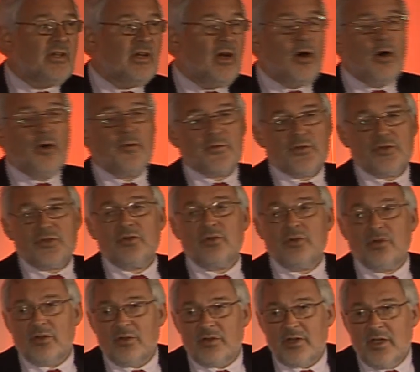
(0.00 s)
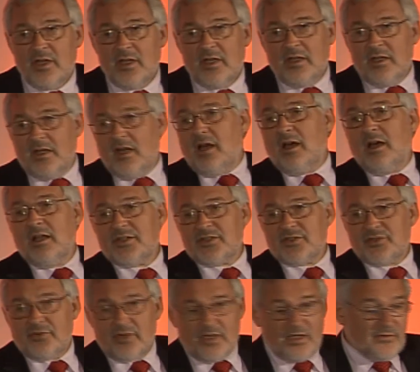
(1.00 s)
offshored
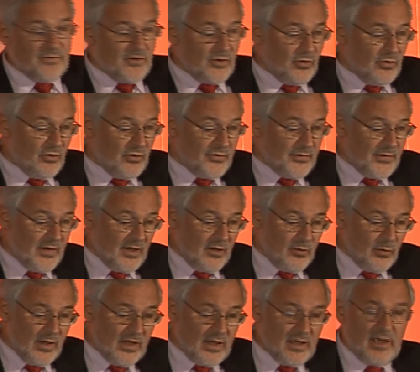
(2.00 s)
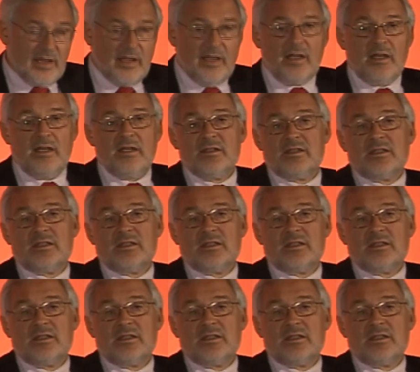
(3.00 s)
answering of calls very quickly into